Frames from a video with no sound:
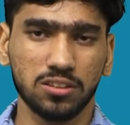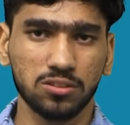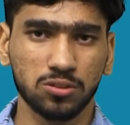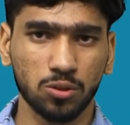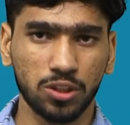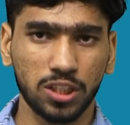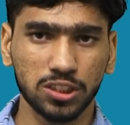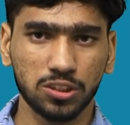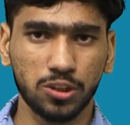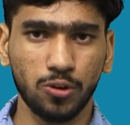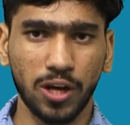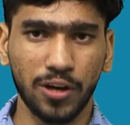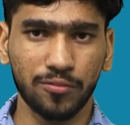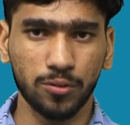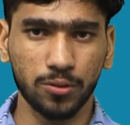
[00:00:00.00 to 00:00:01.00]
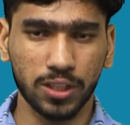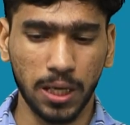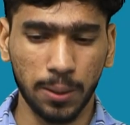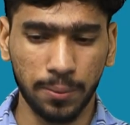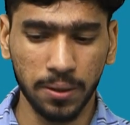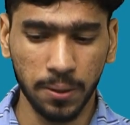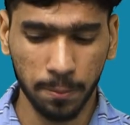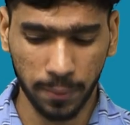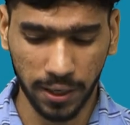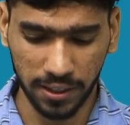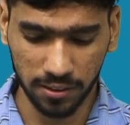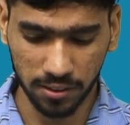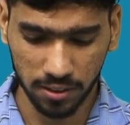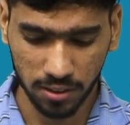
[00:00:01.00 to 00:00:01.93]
So this you have to keep in mind.